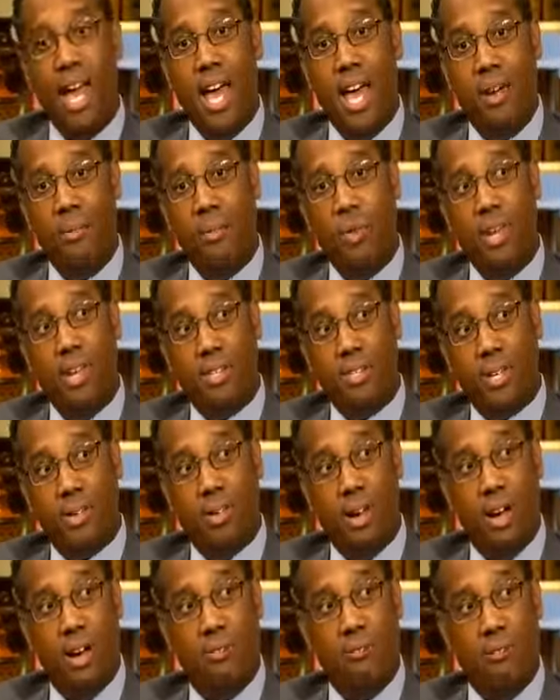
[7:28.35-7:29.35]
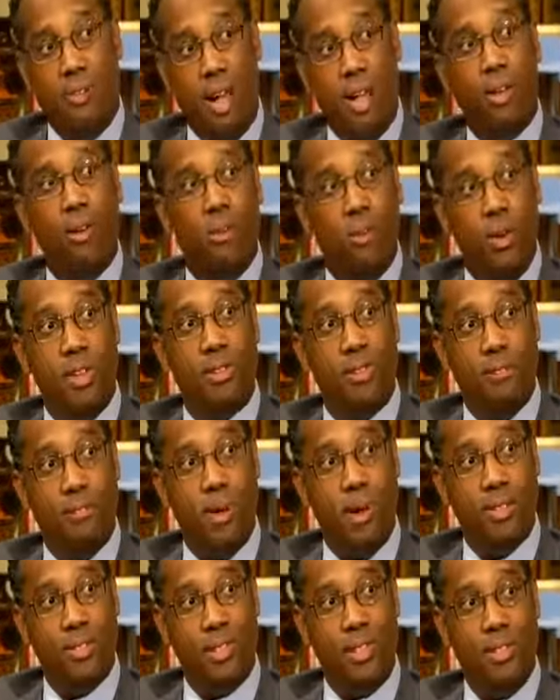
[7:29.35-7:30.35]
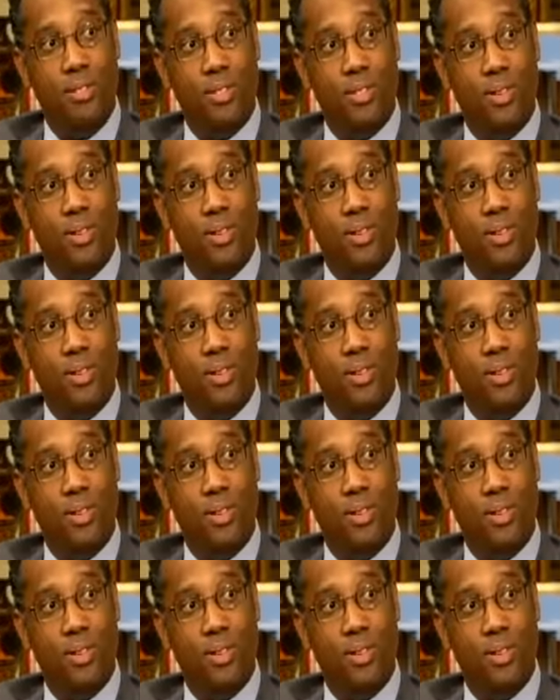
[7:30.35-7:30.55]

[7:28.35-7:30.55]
And we as a crowd followed with the president.